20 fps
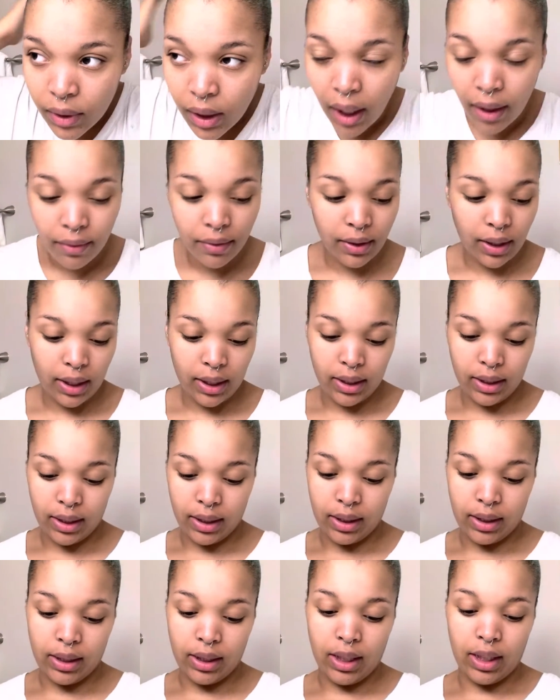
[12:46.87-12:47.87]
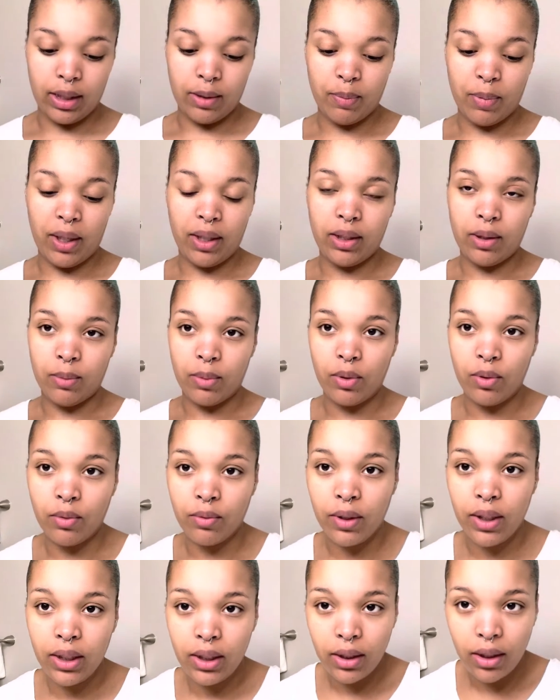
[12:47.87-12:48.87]
I feel like it's as slick as possible. The
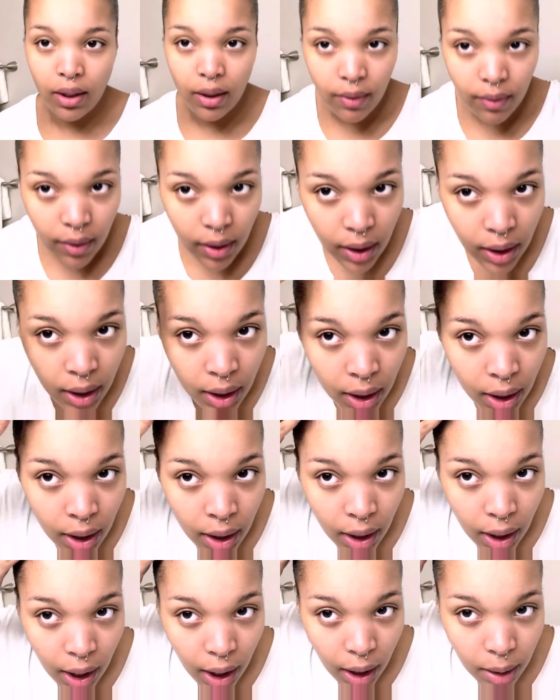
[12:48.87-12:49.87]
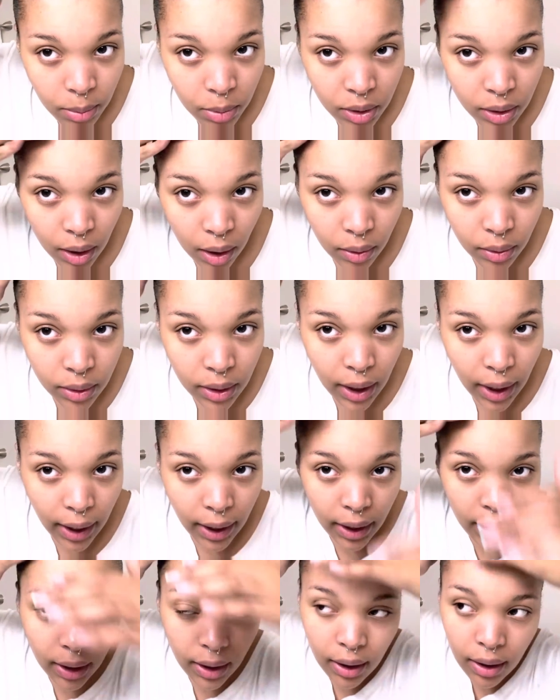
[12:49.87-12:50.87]
rest of it, I'm just gonna
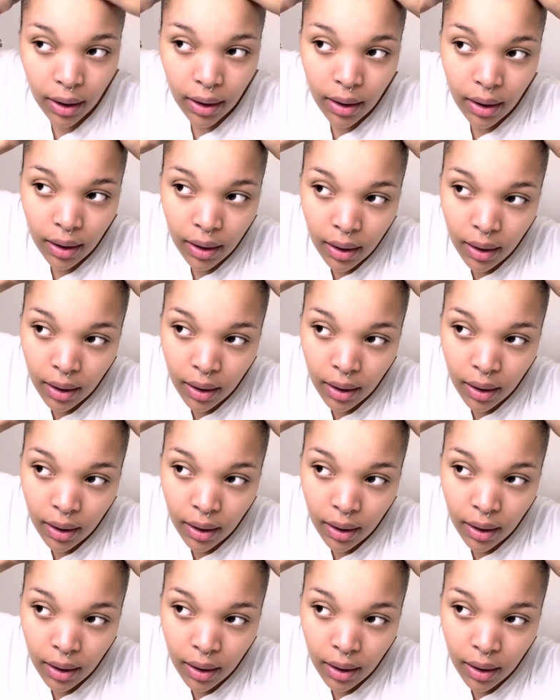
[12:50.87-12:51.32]
take it